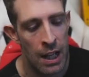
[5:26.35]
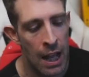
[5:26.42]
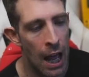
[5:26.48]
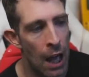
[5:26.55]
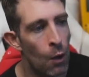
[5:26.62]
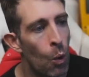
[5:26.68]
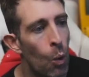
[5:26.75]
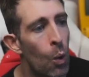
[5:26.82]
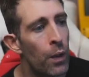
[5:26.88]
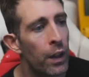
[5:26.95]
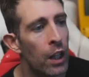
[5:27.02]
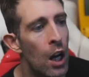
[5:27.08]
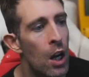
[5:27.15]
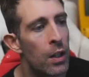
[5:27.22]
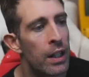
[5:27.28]
and all the
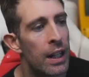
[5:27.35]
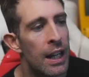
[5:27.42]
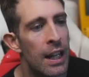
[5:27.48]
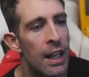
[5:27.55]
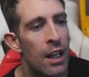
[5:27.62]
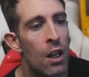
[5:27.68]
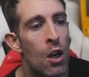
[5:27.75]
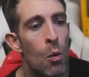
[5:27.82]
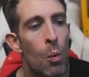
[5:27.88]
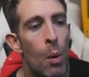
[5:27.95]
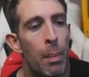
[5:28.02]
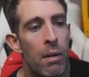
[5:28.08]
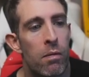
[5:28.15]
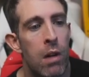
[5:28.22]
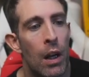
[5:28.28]
code in here will
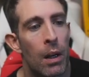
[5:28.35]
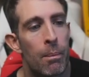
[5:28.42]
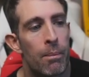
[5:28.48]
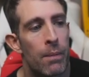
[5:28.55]
be run.